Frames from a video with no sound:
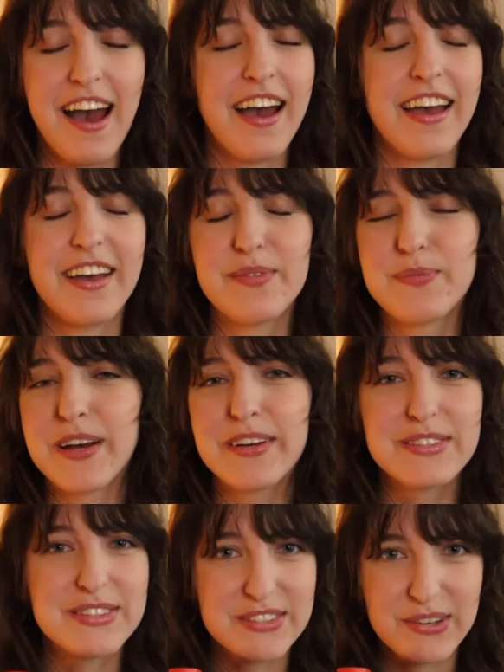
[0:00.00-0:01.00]
I am
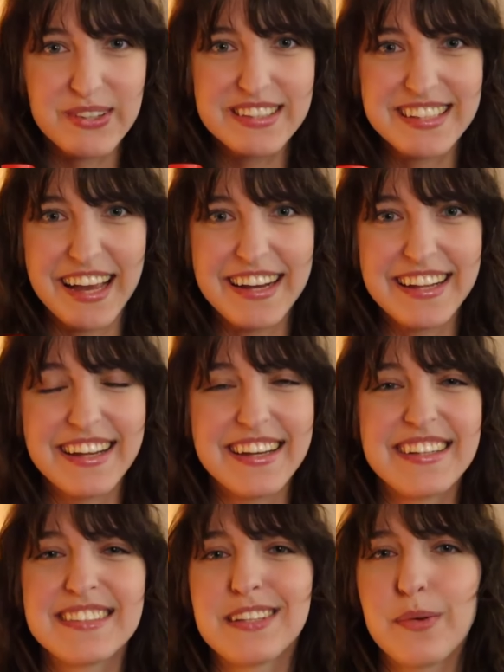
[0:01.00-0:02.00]
so
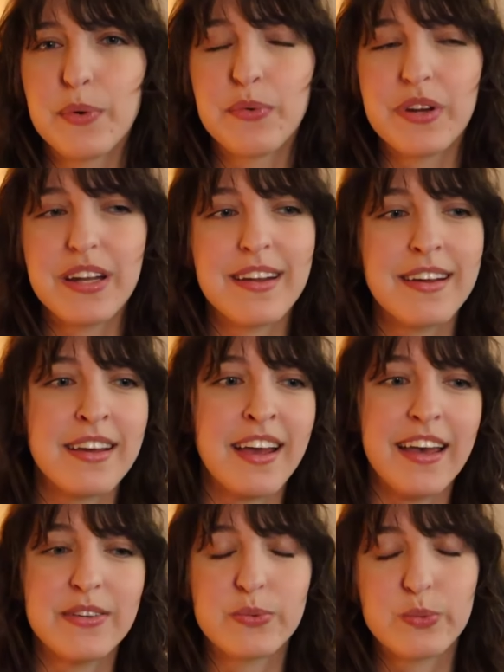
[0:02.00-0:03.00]
excited. Summer reading
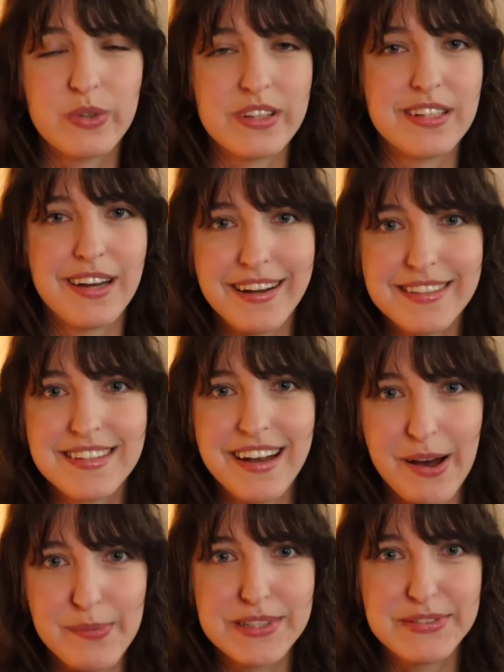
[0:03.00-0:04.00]
is really nice and
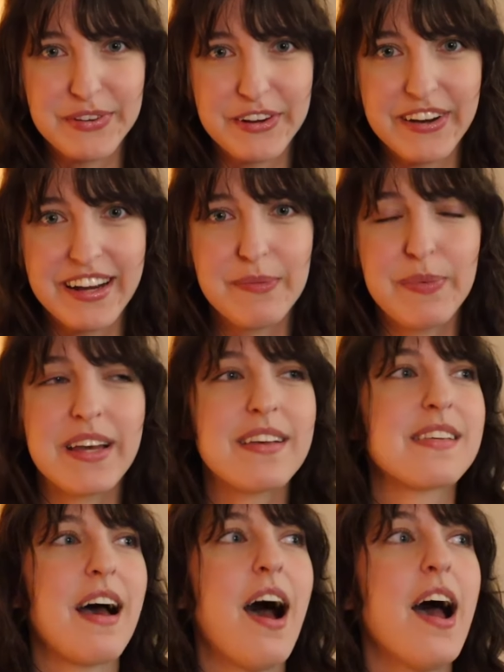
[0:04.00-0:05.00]
atmospheric
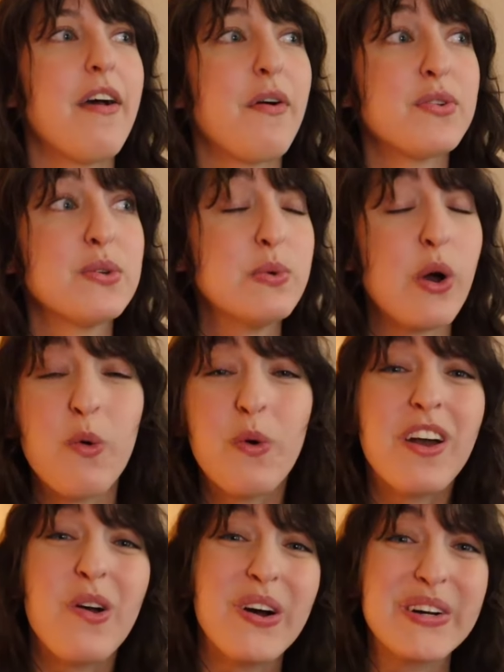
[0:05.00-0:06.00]
because I also don't want
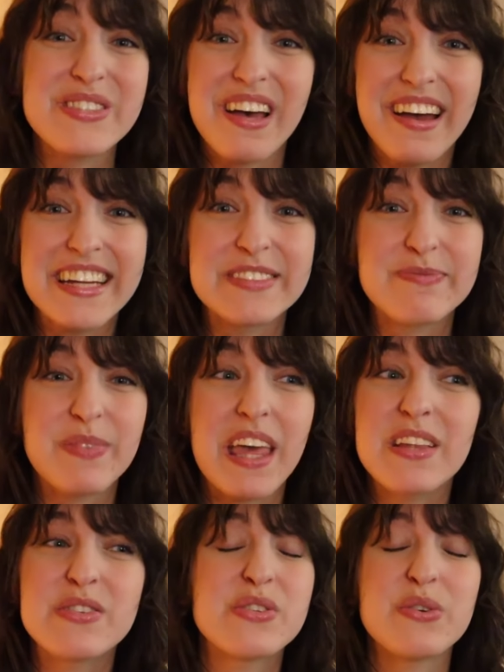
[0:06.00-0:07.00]
to go outside.
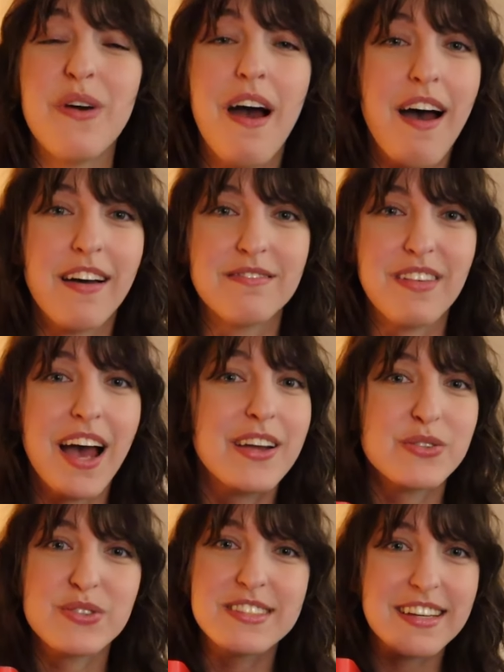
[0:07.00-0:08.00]
It's too hot. I
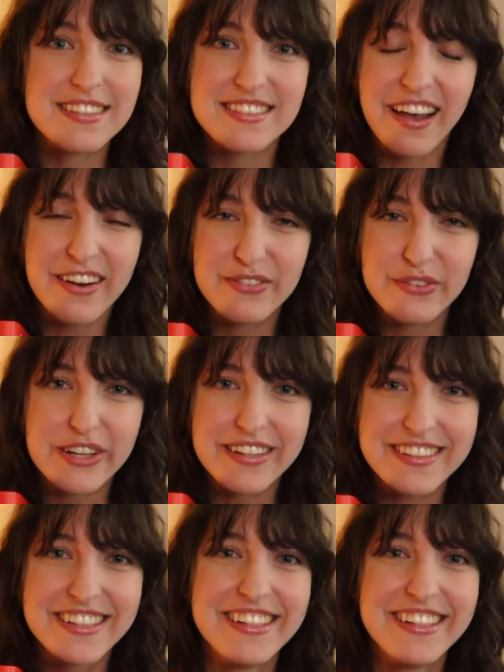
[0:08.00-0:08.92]
just want to stay inside and read.